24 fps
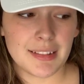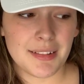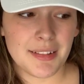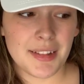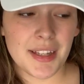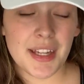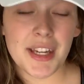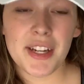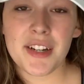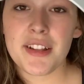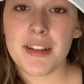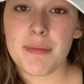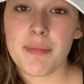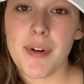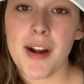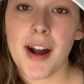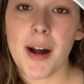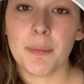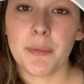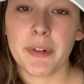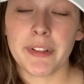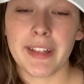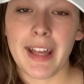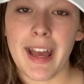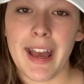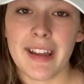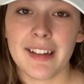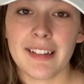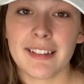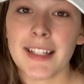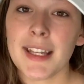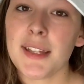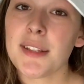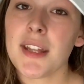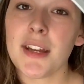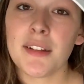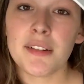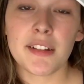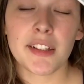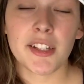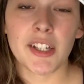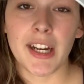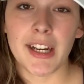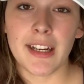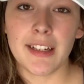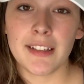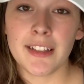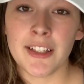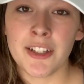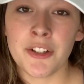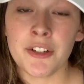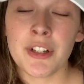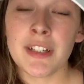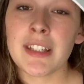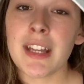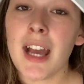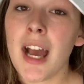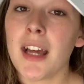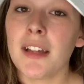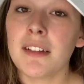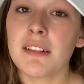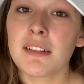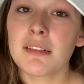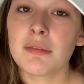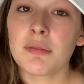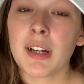See, here's the problem with that. That sounds great. You know, it does.